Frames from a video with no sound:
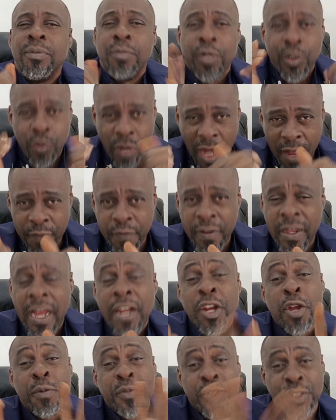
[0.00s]
But we have
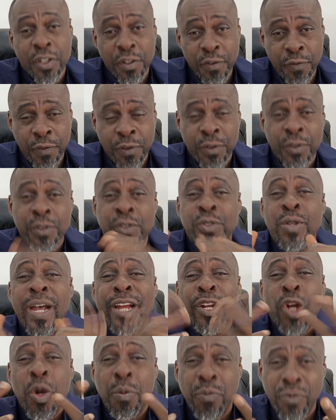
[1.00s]
an option for those who
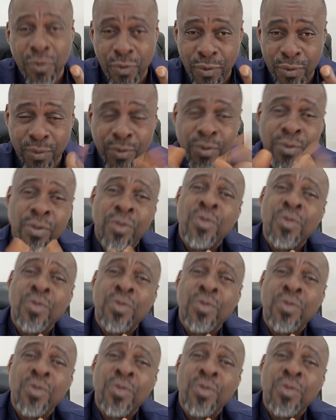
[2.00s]
are not Bukuru,